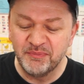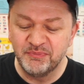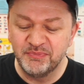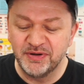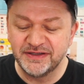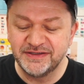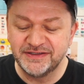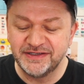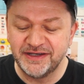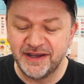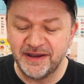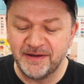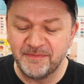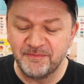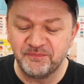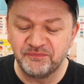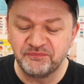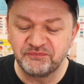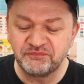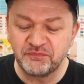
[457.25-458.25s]
But
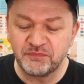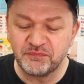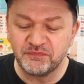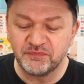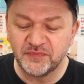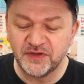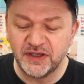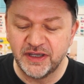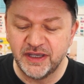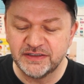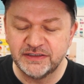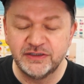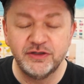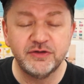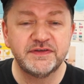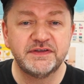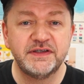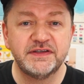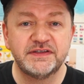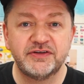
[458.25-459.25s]
it's
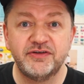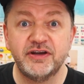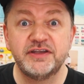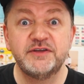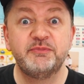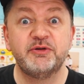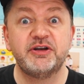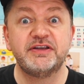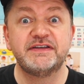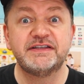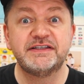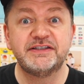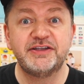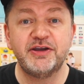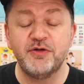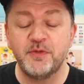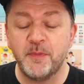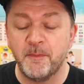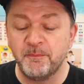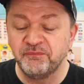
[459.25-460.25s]
lost its crunch, but it's
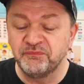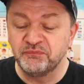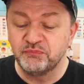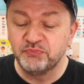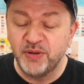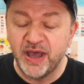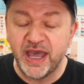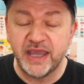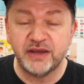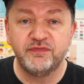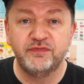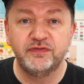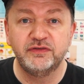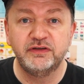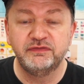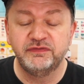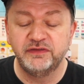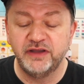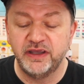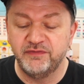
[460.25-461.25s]
still packed full
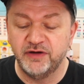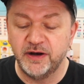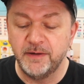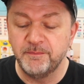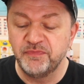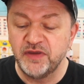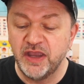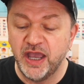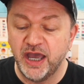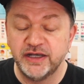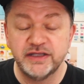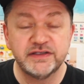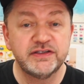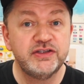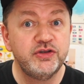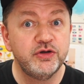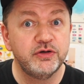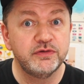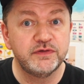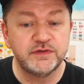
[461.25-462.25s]
of flavor, and it's
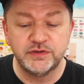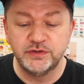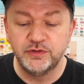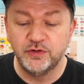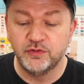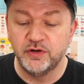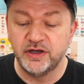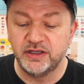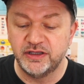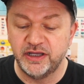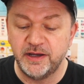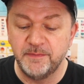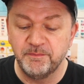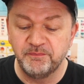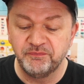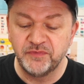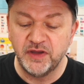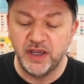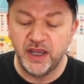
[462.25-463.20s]
not too oily.